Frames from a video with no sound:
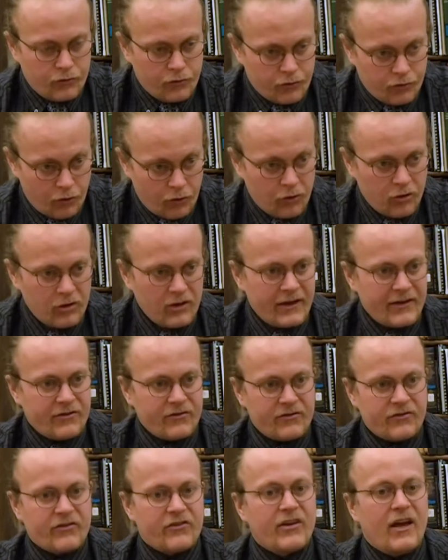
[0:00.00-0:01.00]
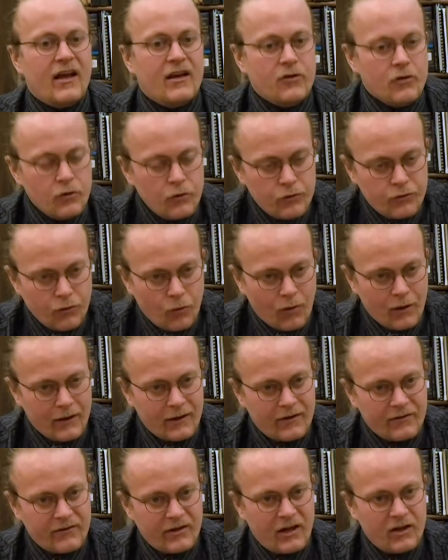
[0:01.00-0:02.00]
journalists and news
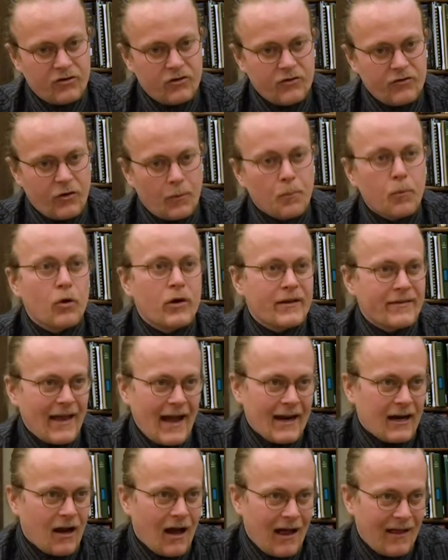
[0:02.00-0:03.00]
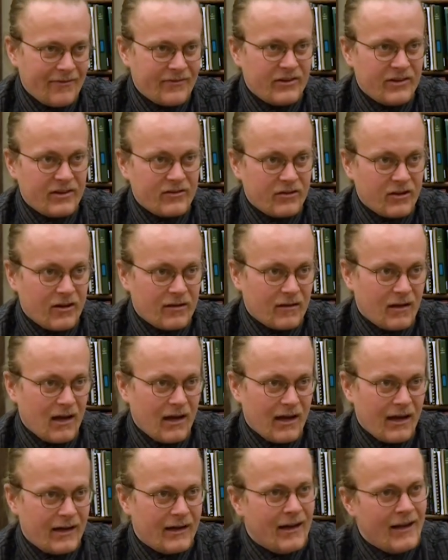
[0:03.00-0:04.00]
organizations are putting that content
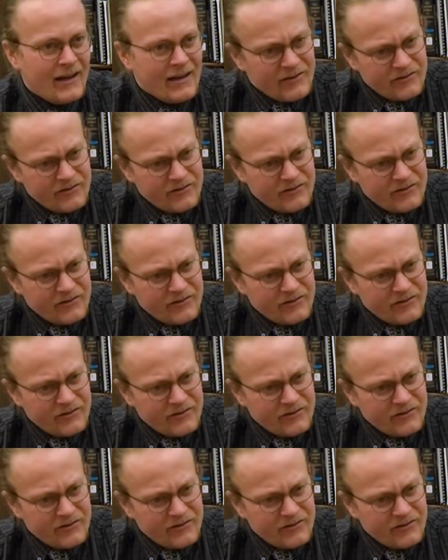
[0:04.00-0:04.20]
online,